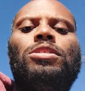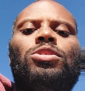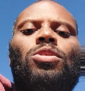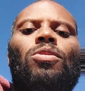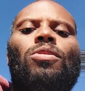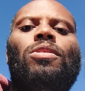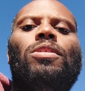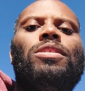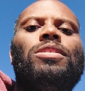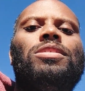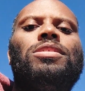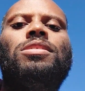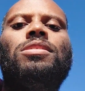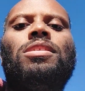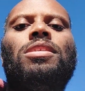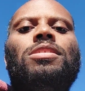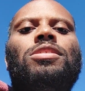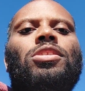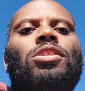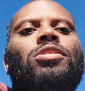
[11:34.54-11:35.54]
towards
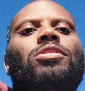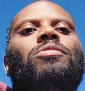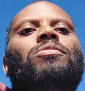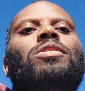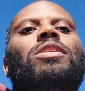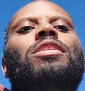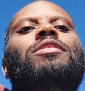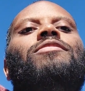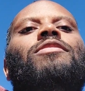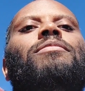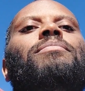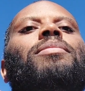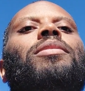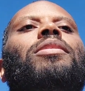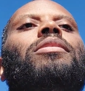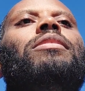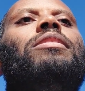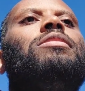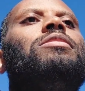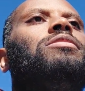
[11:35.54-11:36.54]
internal relief and
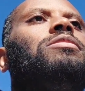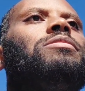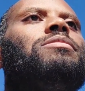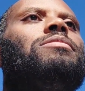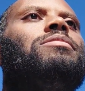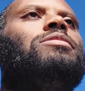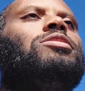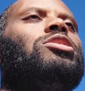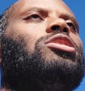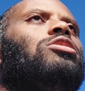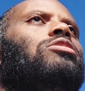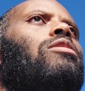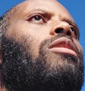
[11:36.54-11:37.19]
pureness. Just